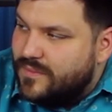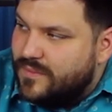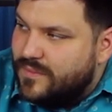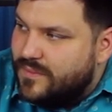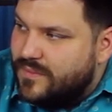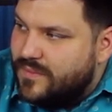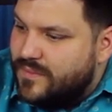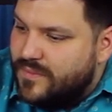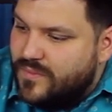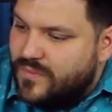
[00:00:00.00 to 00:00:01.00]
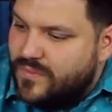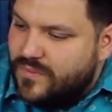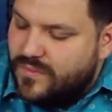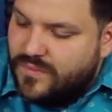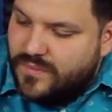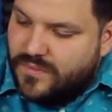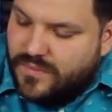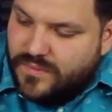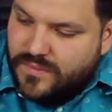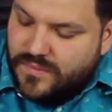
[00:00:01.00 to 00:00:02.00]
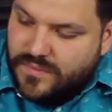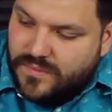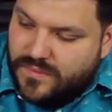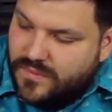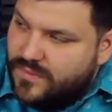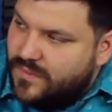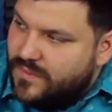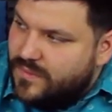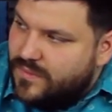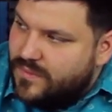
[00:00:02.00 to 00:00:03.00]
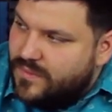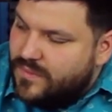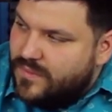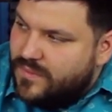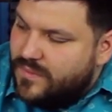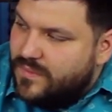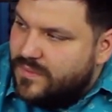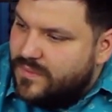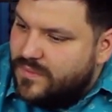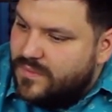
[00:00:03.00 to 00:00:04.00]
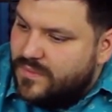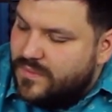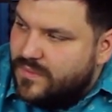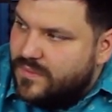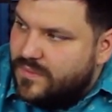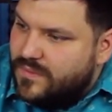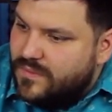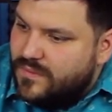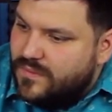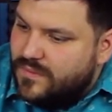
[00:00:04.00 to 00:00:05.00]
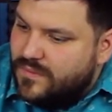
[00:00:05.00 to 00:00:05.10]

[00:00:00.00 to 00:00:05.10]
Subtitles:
This person isn't speaking.